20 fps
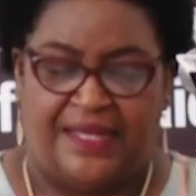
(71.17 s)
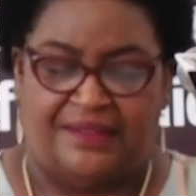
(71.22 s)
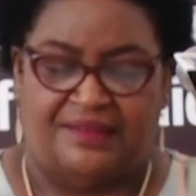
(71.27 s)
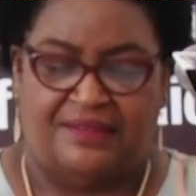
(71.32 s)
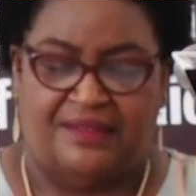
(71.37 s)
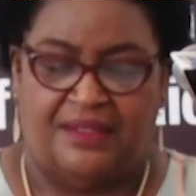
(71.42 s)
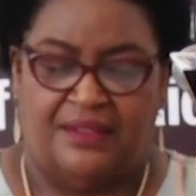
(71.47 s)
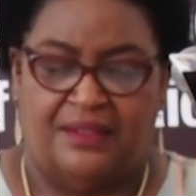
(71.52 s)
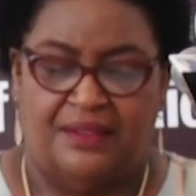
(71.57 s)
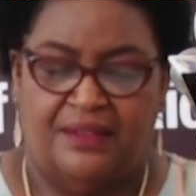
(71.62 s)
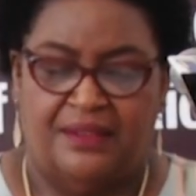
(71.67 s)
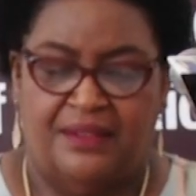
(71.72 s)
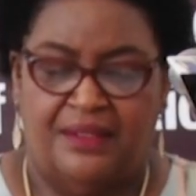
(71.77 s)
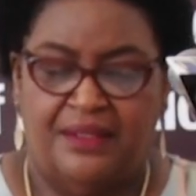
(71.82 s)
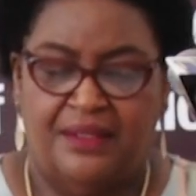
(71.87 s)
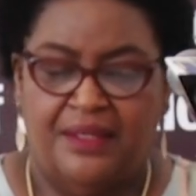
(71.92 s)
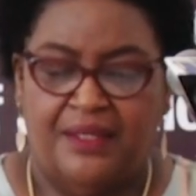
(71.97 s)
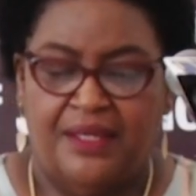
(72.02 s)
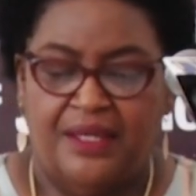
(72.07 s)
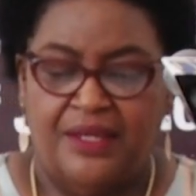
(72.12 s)
It also
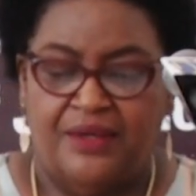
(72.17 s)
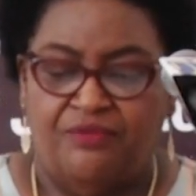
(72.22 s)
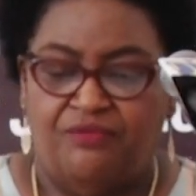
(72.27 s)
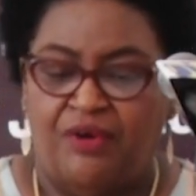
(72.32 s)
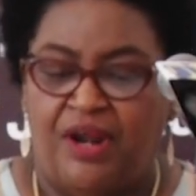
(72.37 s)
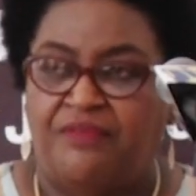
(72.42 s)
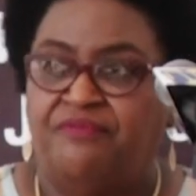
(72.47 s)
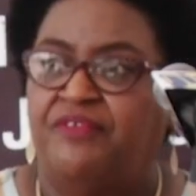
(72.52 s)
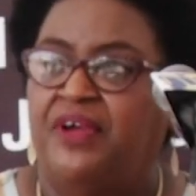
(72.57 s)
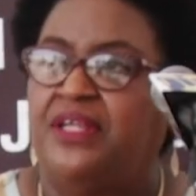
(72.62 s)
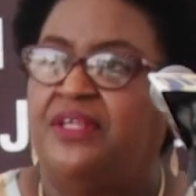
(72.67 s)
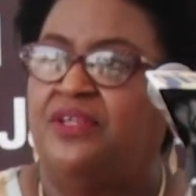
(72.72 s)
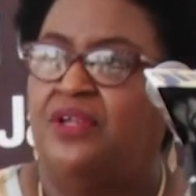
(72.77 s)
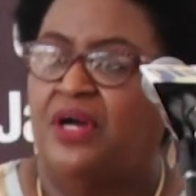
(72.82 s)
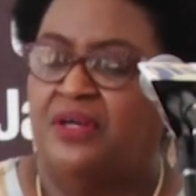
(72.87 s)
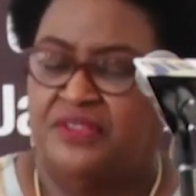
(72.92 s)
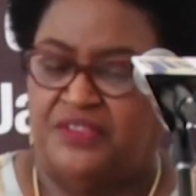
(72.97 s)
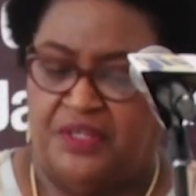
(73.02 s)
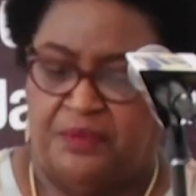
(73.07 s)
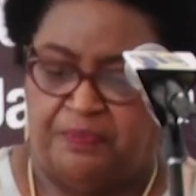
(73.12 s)
addresses the future of the
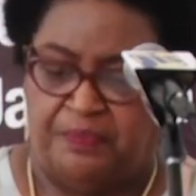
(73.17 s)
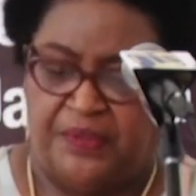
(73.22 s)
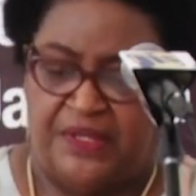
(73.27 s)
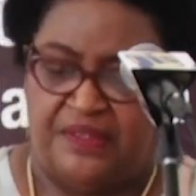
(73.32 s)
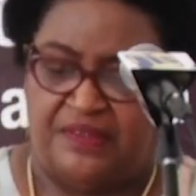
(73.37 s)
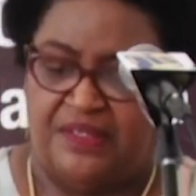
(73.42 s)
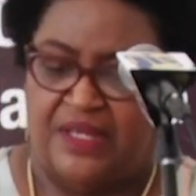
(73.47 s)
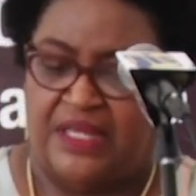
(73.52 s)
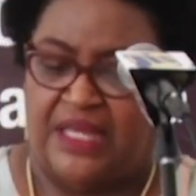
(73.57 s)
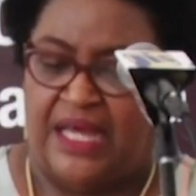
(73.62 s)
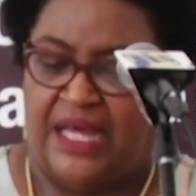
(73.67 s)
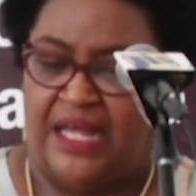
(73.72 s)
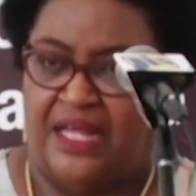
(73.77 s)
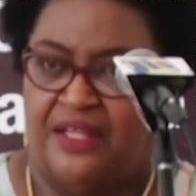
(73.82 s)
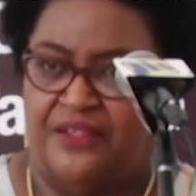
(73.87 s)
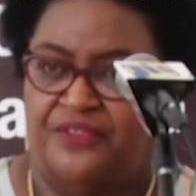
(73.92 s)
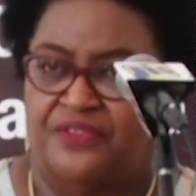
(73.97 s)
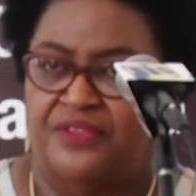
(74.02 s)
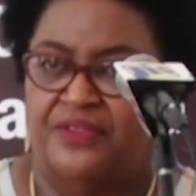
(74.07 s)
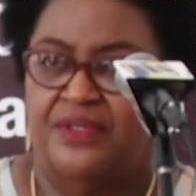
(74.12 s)
Office of the Political
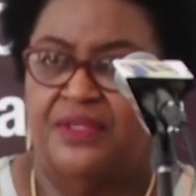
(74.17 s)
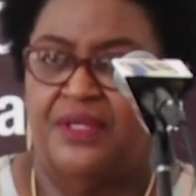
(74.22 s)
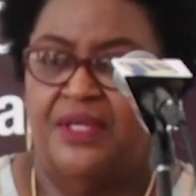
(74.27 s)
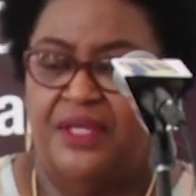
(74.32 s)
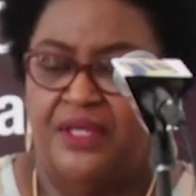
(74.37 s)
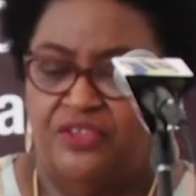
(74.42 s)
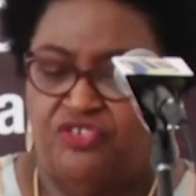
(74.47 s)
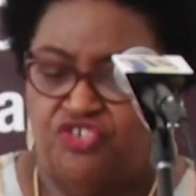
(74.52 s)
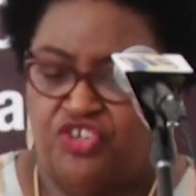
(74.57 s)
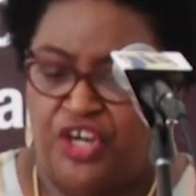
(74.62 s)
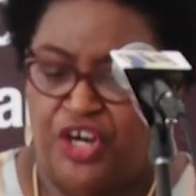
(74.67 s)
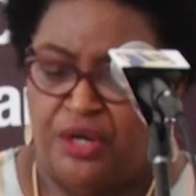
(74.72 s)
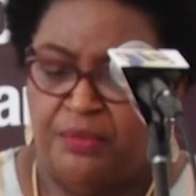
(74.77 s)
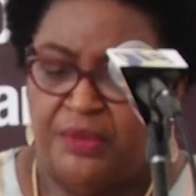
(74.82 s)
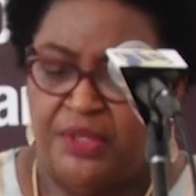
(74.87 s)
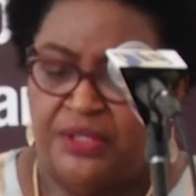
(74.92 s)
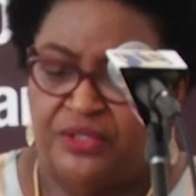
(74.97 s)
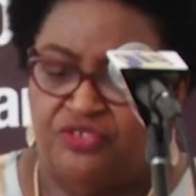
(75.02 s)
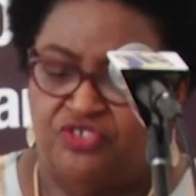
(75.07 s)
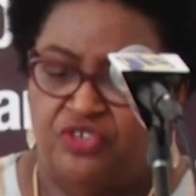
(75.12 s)
Ombudsman.
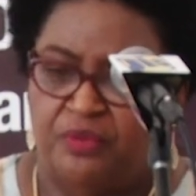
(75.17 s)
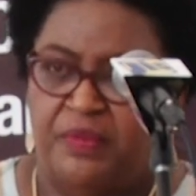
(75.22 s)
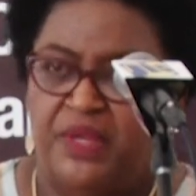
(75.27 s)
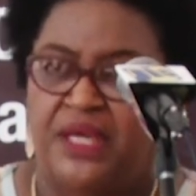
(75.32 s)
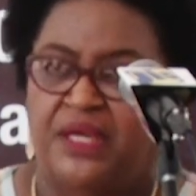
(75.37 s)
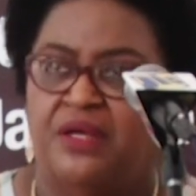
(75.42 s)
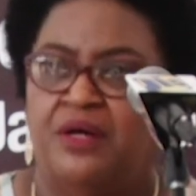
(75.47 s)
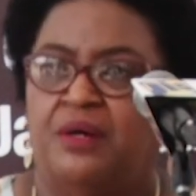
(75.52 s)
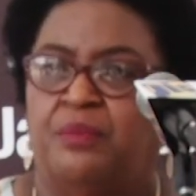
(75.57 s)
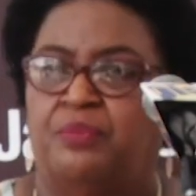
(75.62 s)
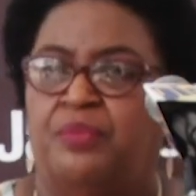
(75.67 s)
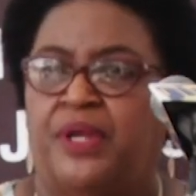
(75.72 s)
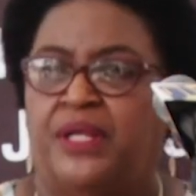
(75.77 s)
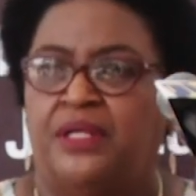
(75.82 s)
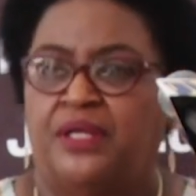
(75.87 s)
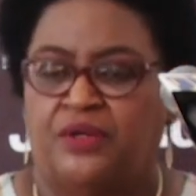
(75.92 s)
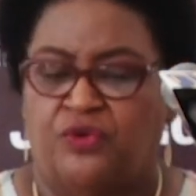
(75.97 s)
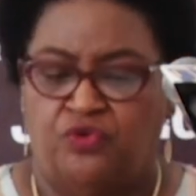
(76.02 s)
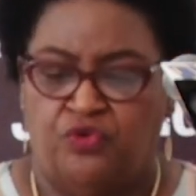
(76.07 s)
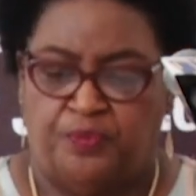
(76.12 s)
Melvin
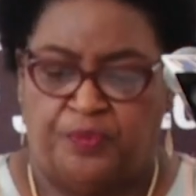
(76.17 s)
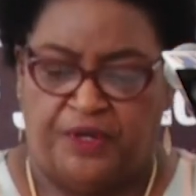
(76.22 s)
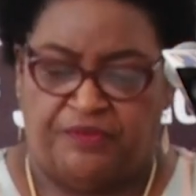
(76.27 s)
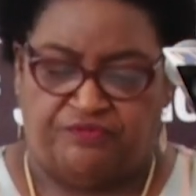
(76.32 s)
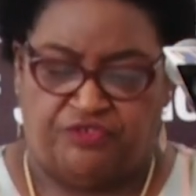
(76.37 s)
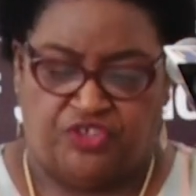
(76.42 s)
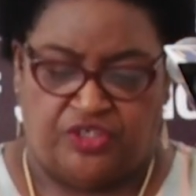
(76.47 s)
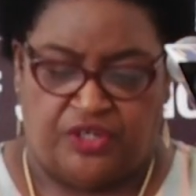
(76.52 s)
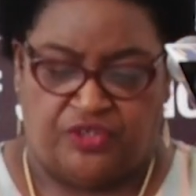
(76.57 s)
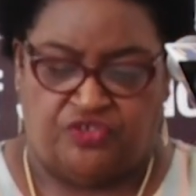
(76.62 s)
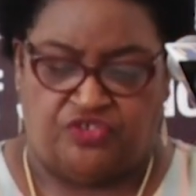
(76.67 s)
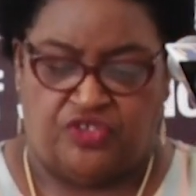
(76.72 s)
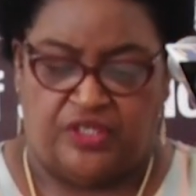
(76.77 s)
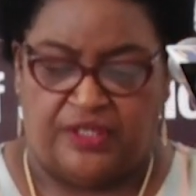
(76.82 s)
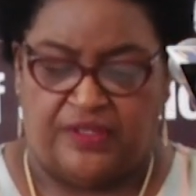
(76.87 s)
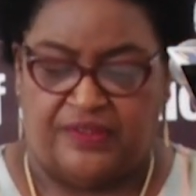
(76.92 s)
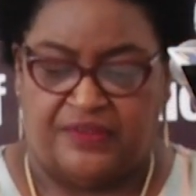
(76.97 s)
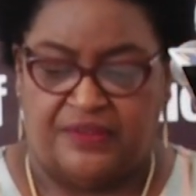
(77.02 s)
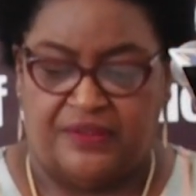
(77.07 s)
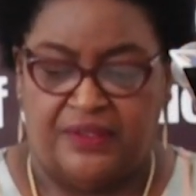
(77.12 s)
Pennant,
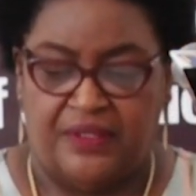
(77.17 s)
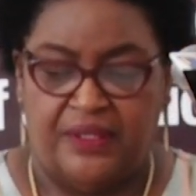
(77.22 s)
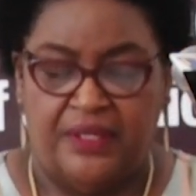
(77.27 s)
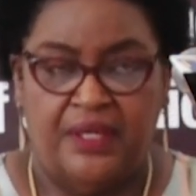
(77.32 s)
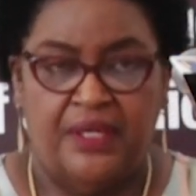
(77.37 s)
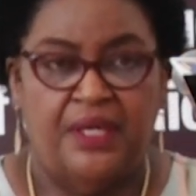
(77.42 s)
PBCJ News.